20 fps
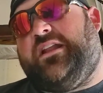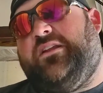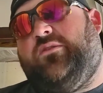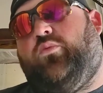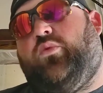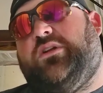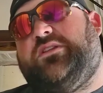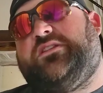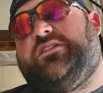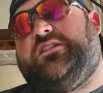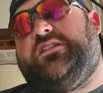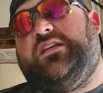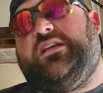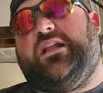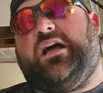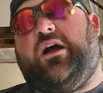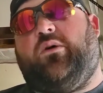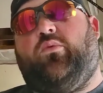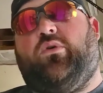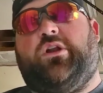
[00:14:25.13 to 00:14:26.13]
what
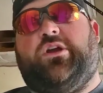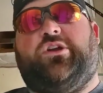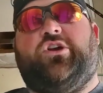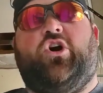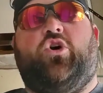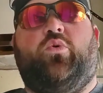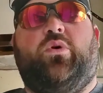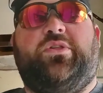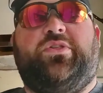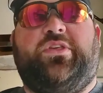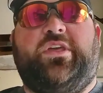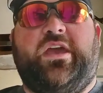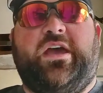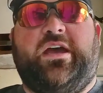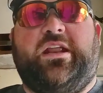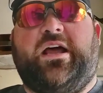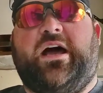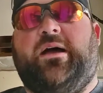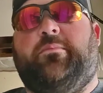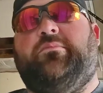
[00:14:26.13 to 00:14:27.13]
seat I want to go with
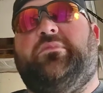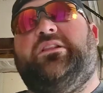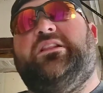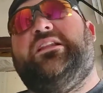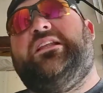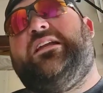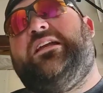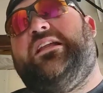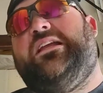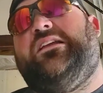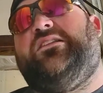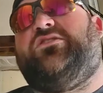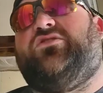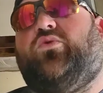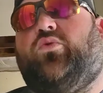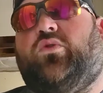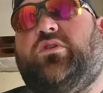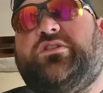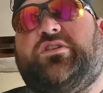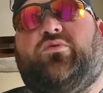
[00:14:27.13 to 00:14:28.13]
yet. I'm leaning
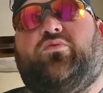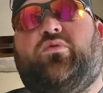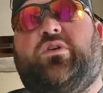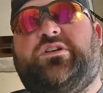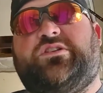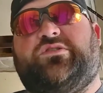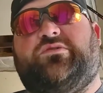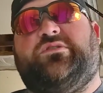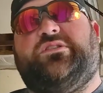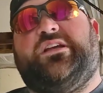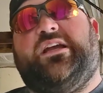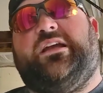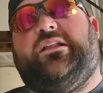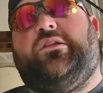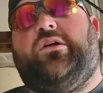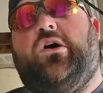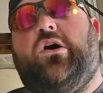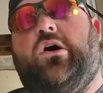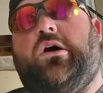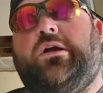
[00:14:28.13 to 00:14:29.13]
towards a Russell
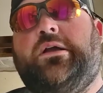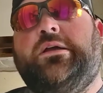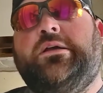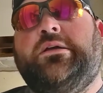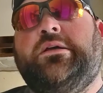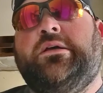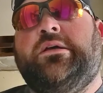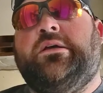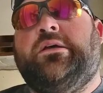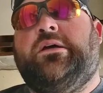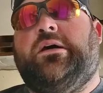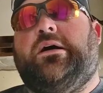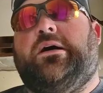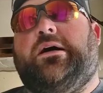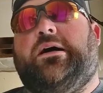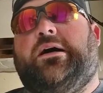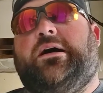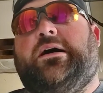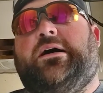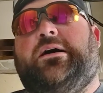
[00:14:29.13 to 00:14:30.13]
Daylong
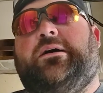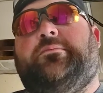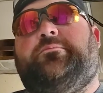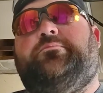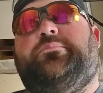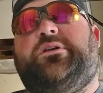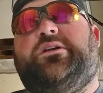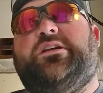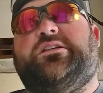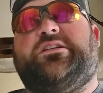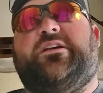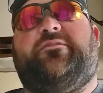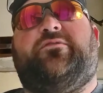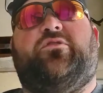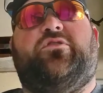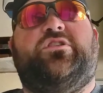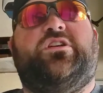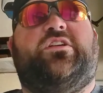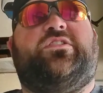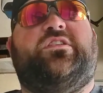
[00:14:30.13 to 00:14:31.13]
because I've
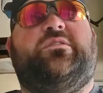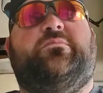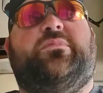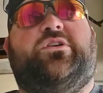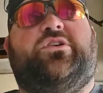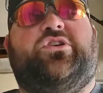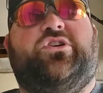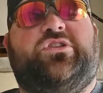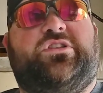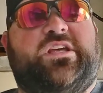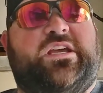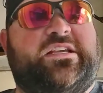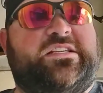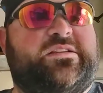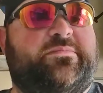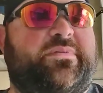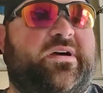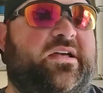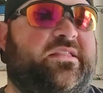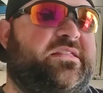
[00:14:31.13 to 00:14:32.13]
heard nothing but good
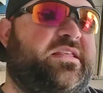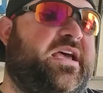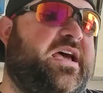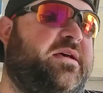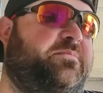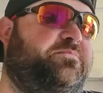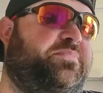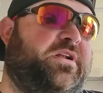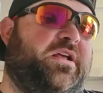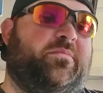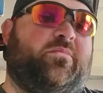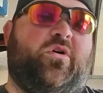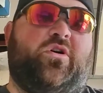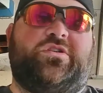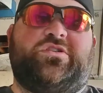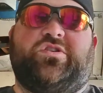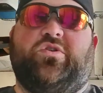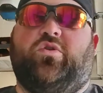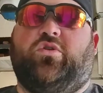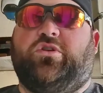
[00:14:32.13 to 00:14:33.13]
things about that, but I'm
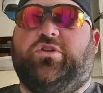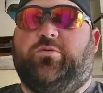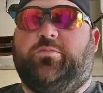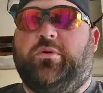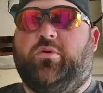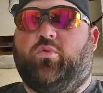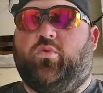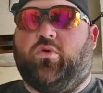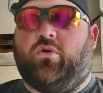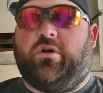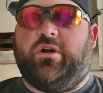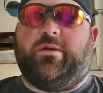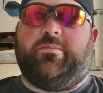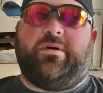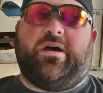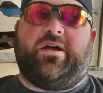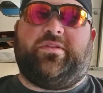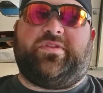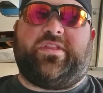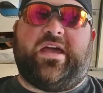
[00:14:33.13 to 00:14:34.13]
also a little bit worried
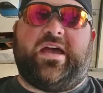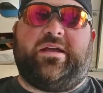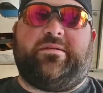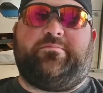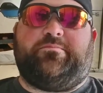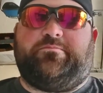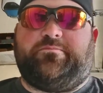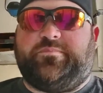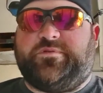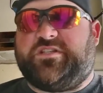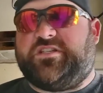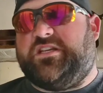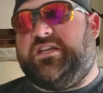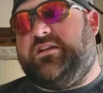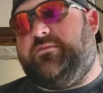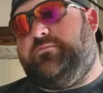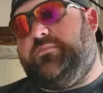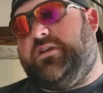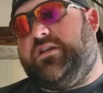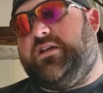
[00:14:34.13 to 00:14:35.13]
about that
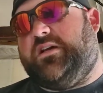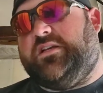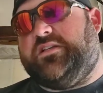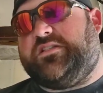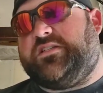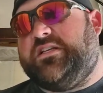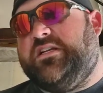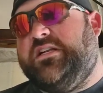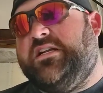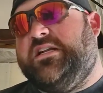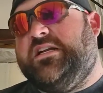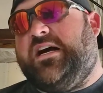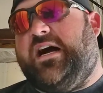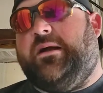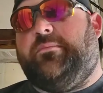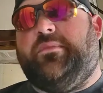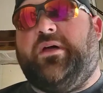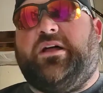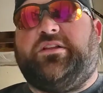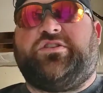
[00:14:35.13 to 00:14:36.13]
seat because
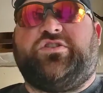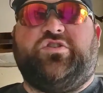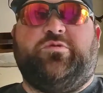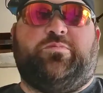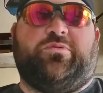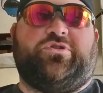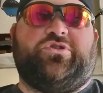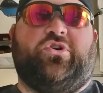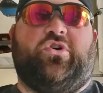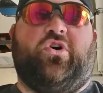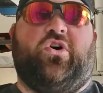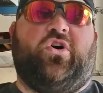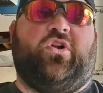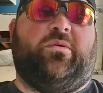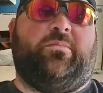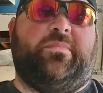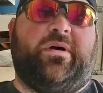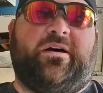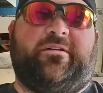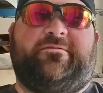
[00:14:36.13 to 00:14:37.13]
I'm not super tall.
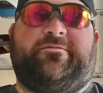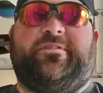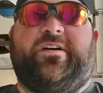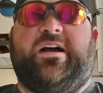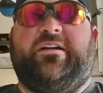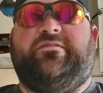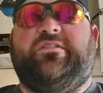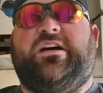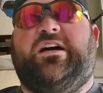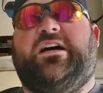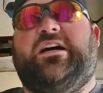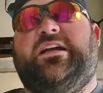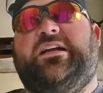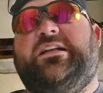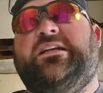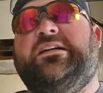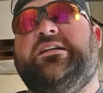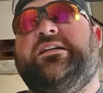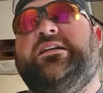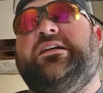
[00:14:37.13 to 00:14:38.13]
I'm about
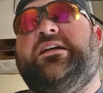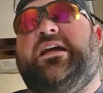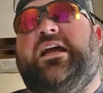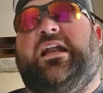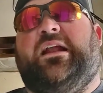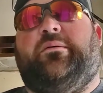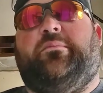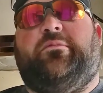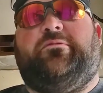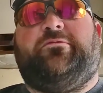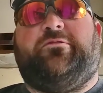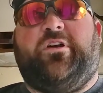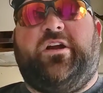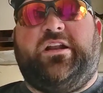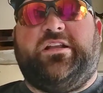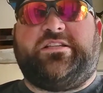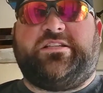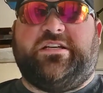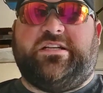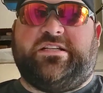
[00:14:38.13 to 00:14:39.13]
5'9", and I'm afraid
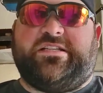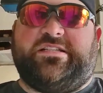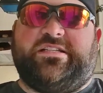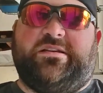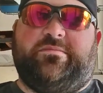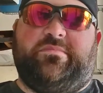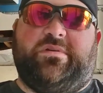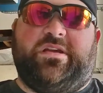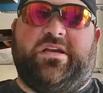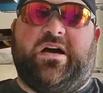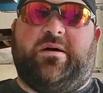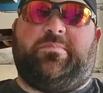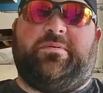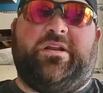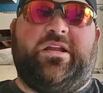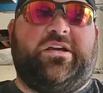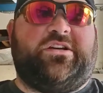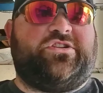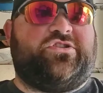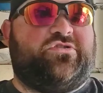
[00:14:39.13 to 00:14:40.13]
it's going to sit me up
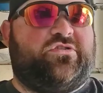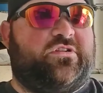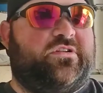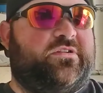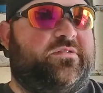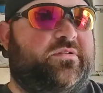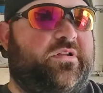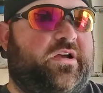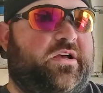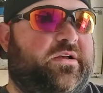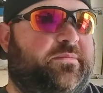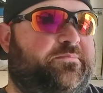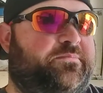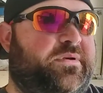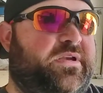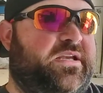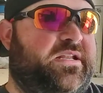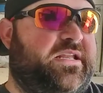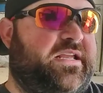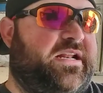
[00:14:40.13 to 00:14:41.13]
an extra
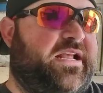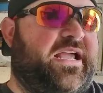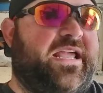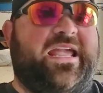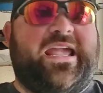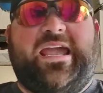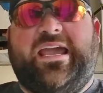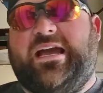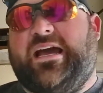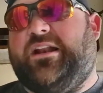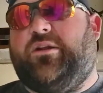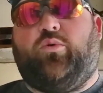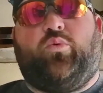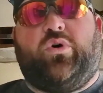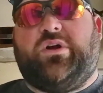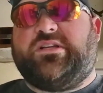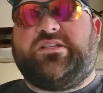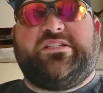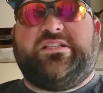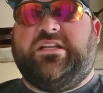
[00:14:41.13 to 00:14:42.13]
bit, and I don't
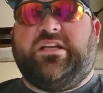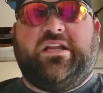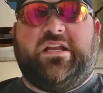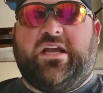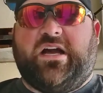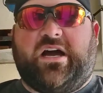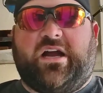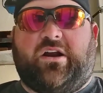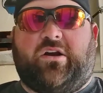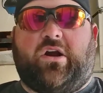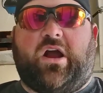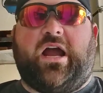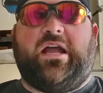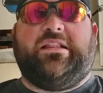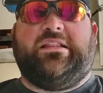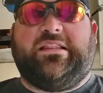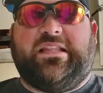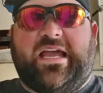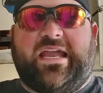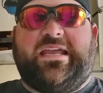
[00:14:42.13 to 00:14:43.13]
want to sit any higher. I
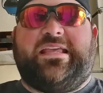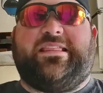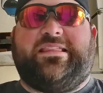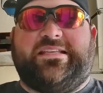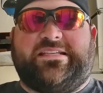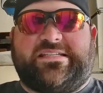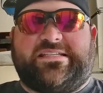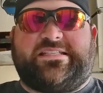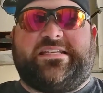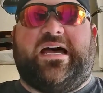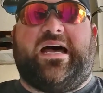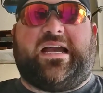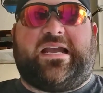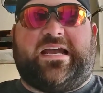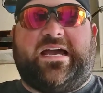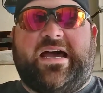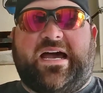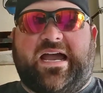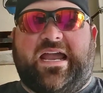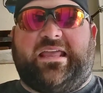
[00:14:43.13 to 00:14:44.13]
like the stock
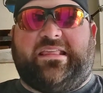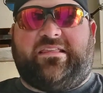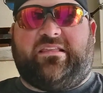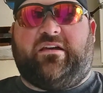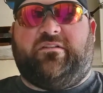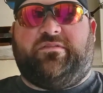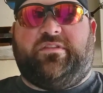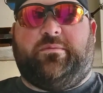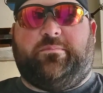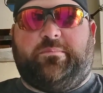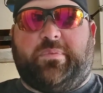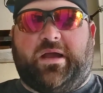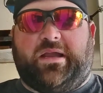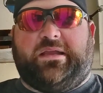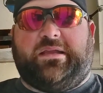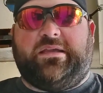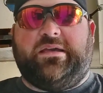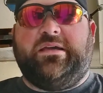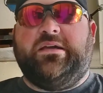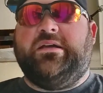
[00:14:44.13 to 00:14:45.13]
height of the bike.